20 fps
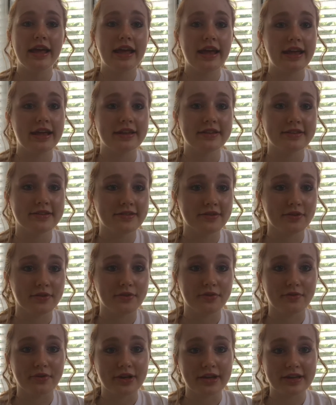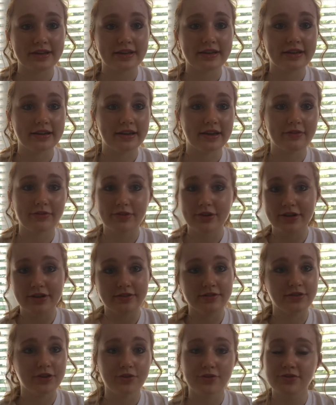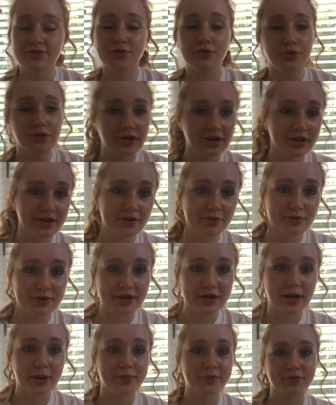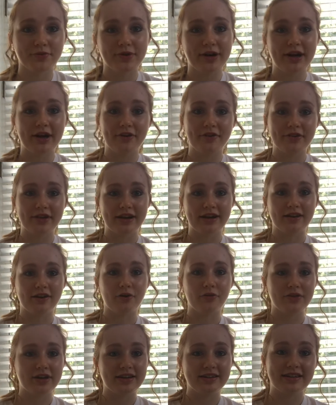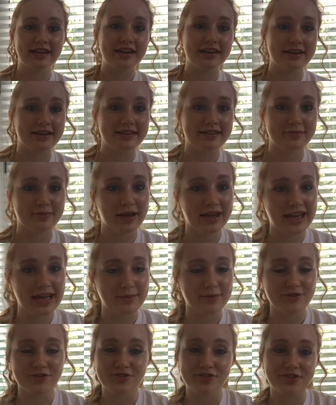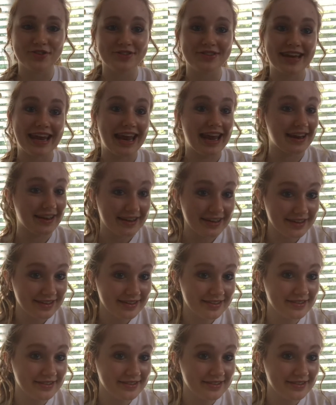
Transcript: And so like every new school year when it comes around and on the attendance, my name is just Anna.